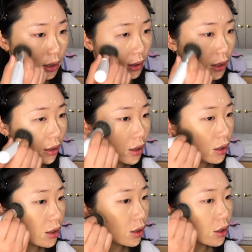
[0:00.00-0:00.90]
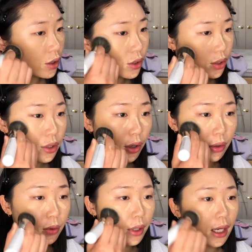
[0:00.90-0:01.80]
later.
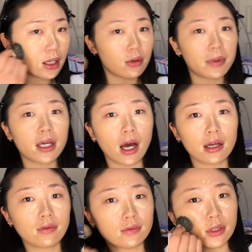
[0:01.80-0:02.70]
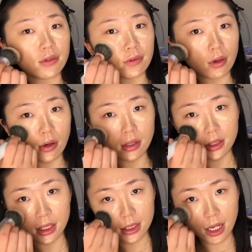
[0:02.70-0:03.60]
So it'll be kind of difficult
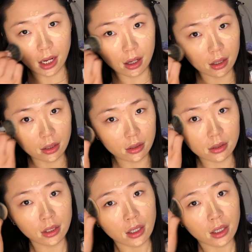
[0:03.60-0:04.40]
to tell